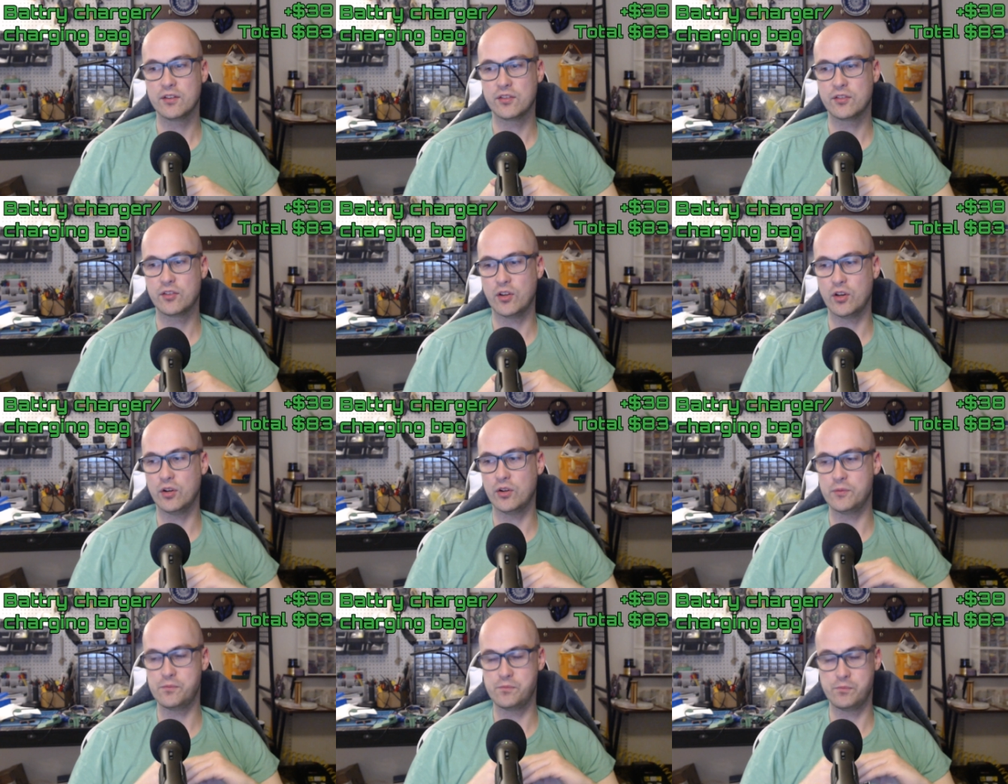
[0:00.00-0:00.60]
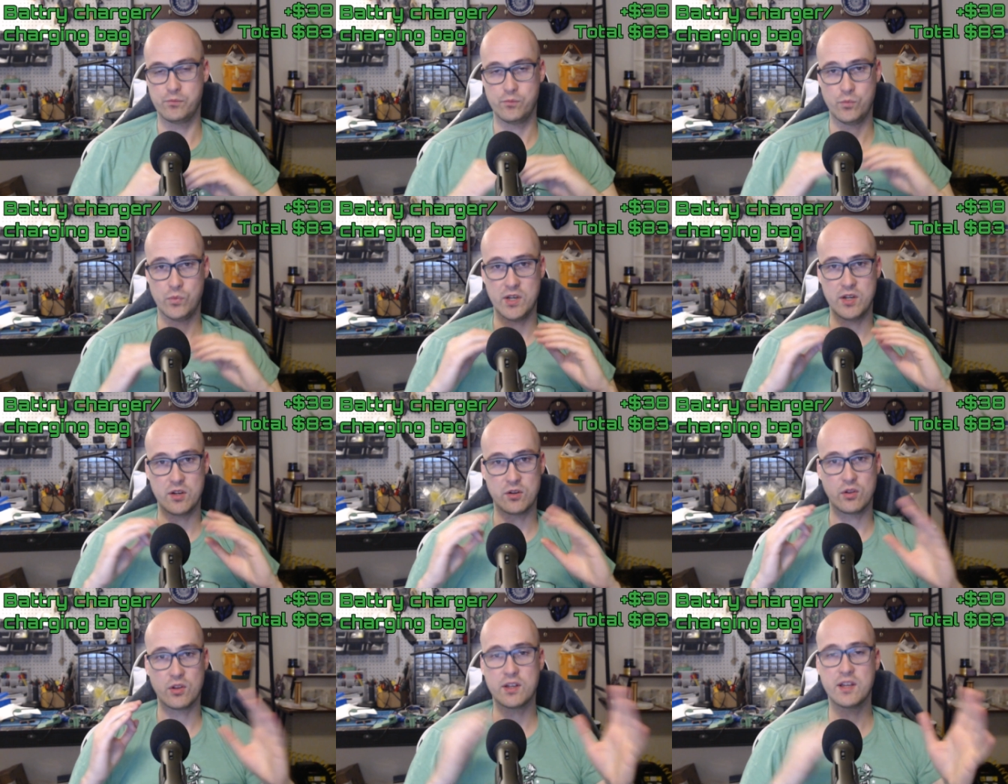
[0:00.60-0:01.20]
So
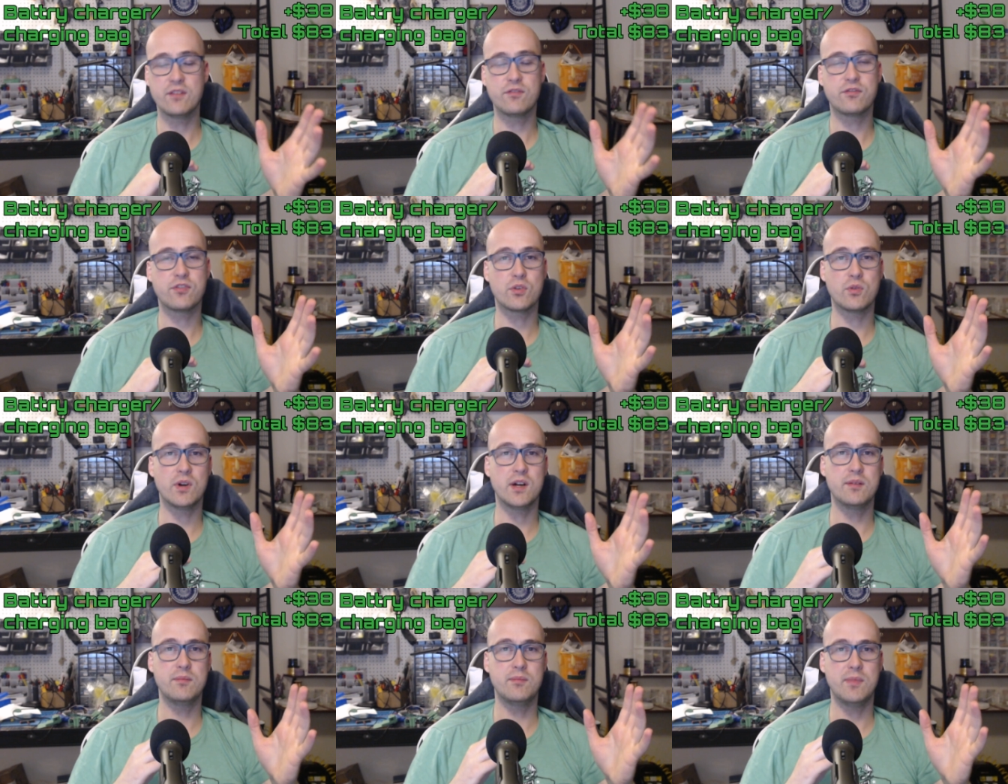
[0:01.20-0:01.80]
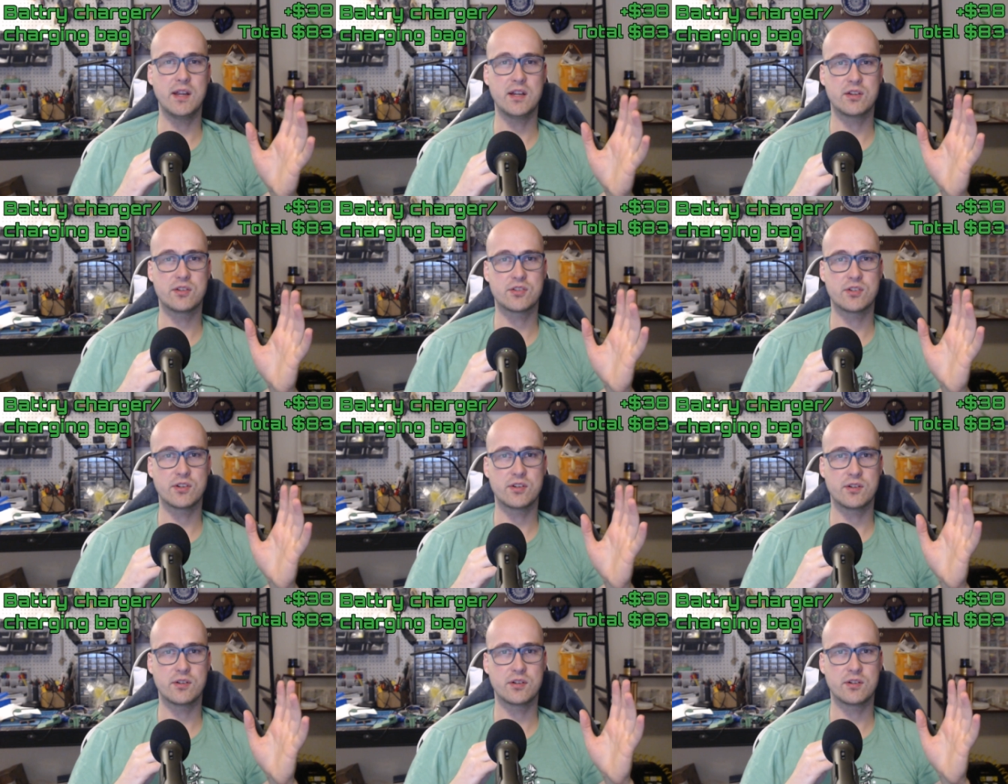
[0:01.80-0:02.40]
when you're looking for one, make
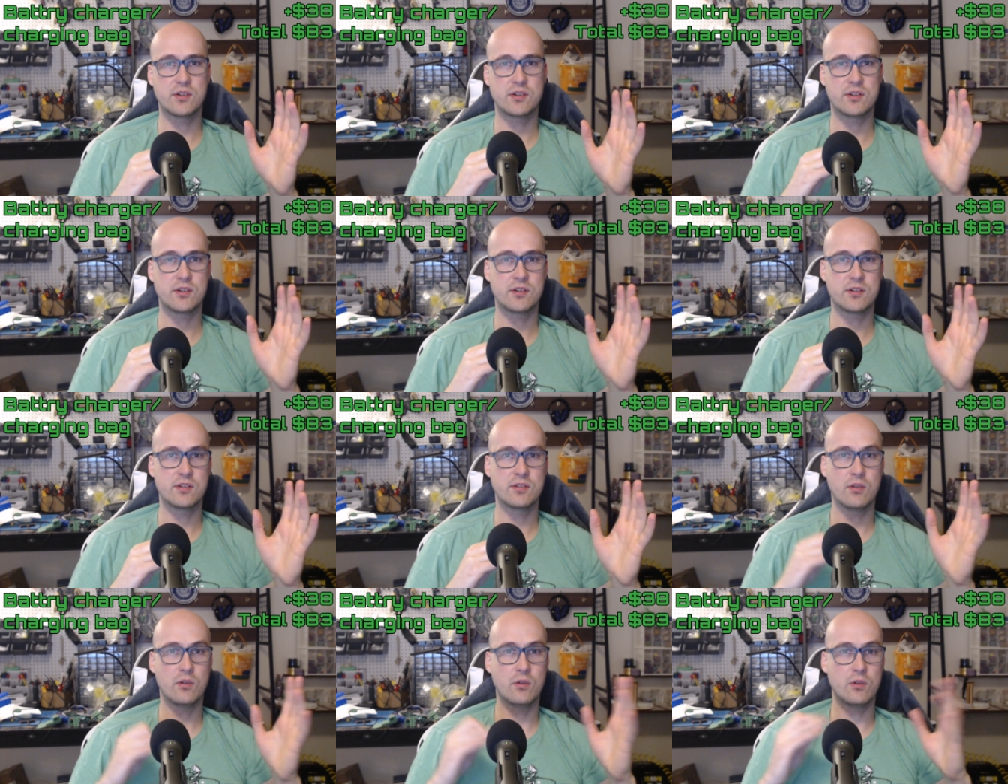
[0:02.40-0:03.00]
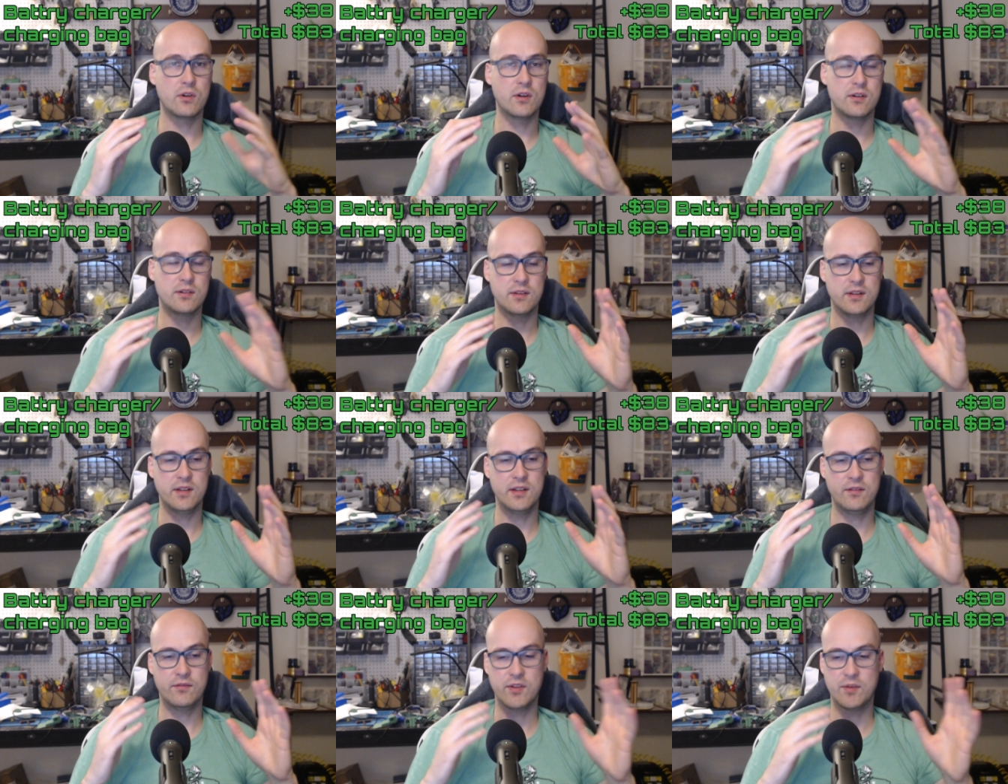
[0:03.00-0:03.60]
sure or
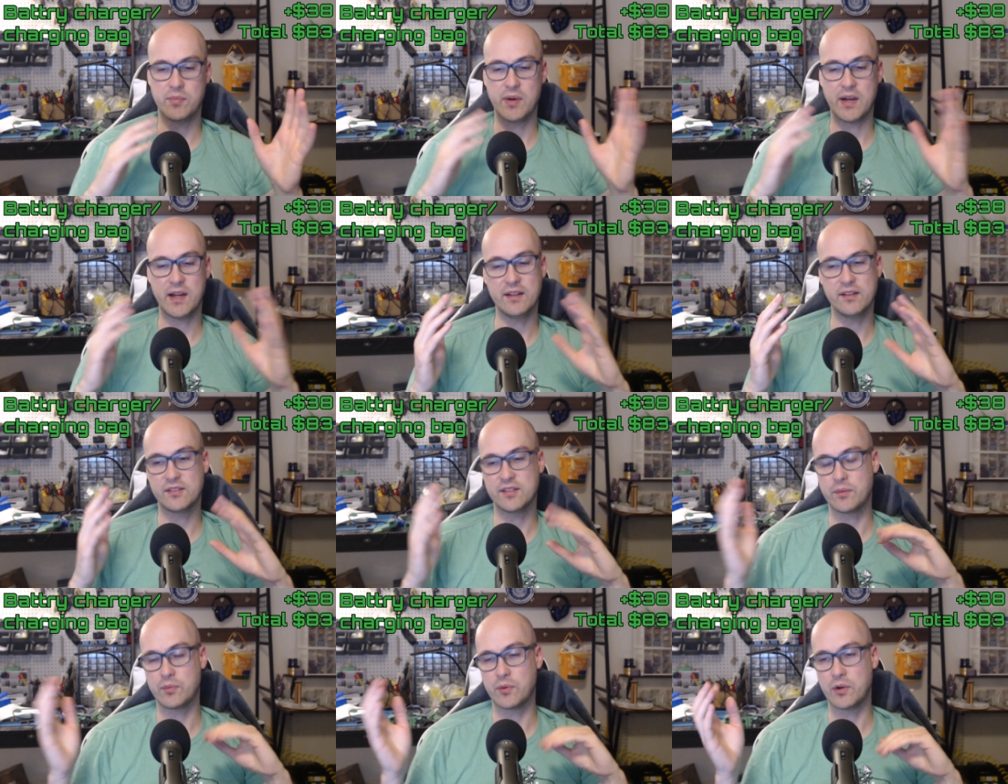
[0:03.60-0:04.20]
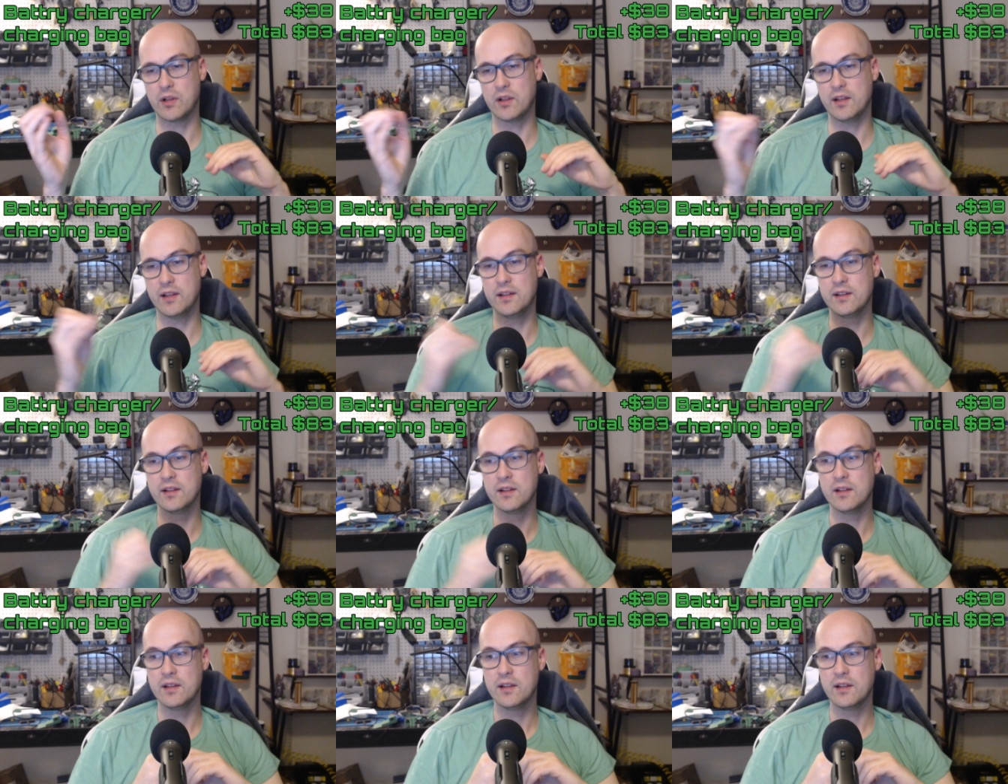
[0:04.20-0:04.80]
even buy
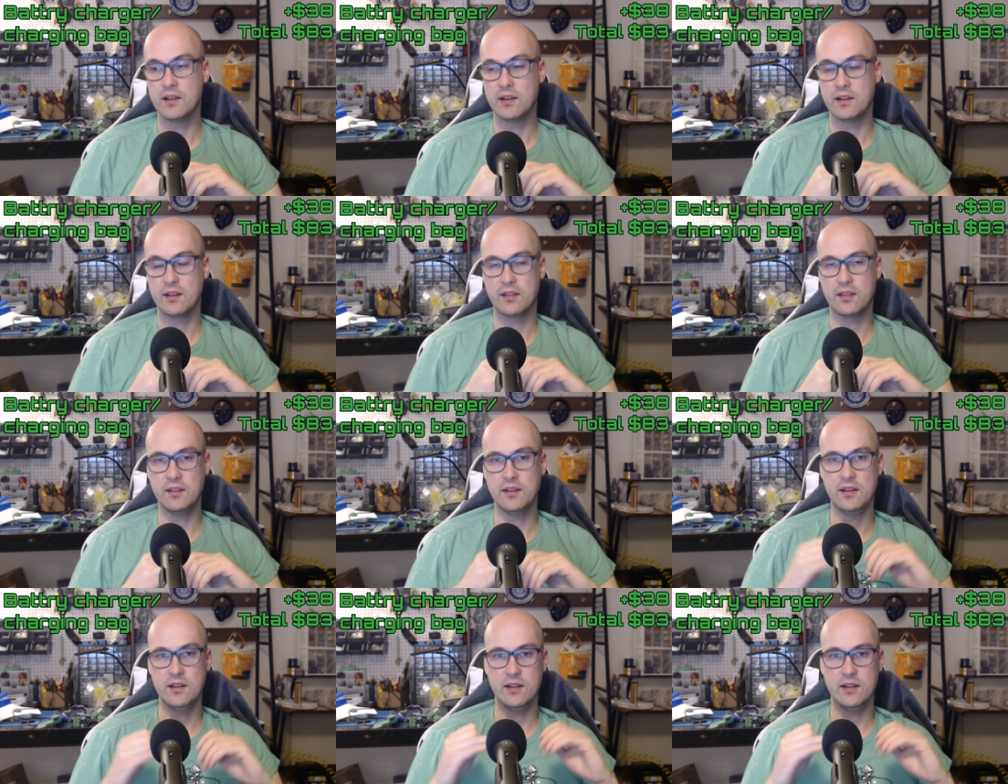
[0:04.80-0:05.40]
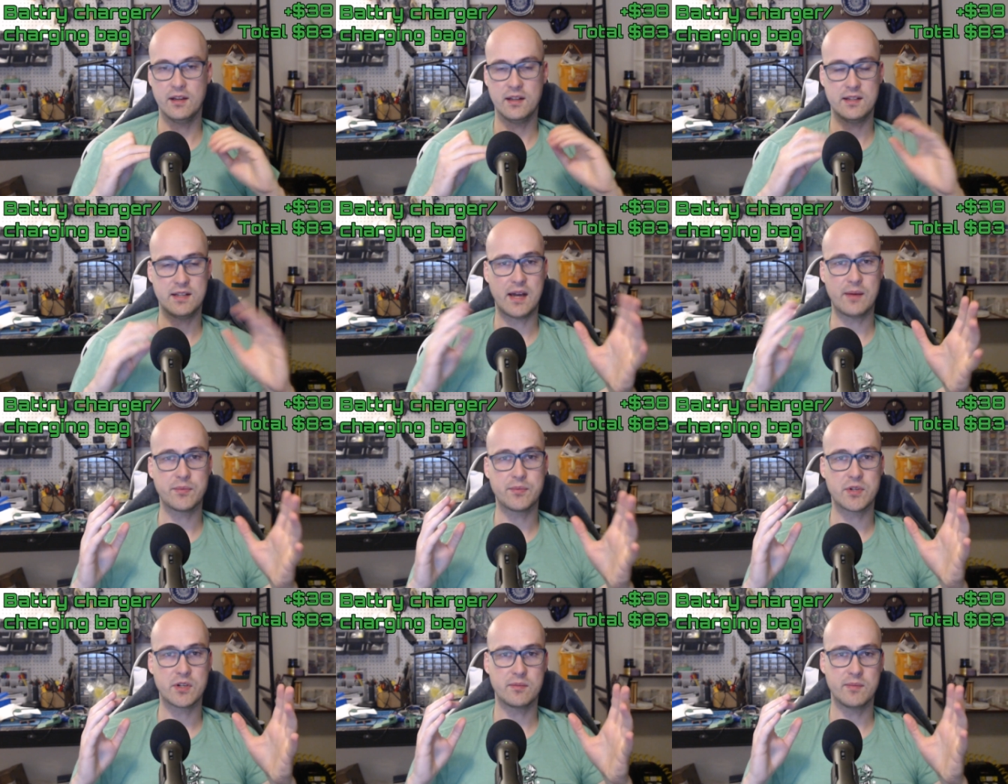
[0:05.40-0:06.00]
separately the
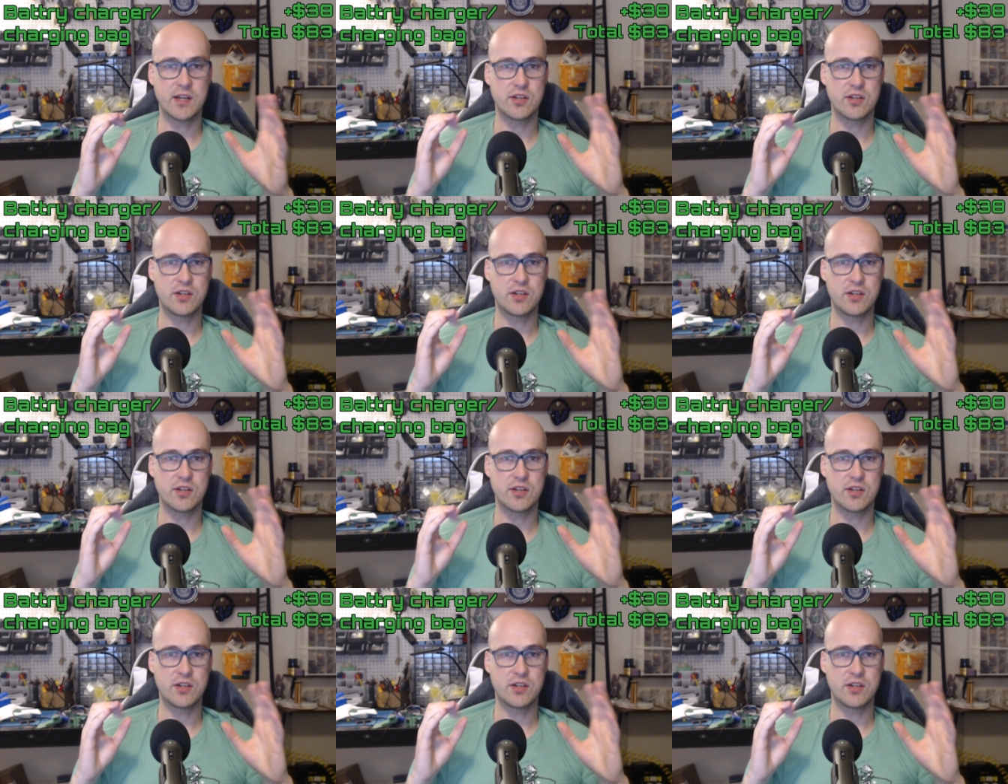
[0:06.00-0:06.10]
adapter.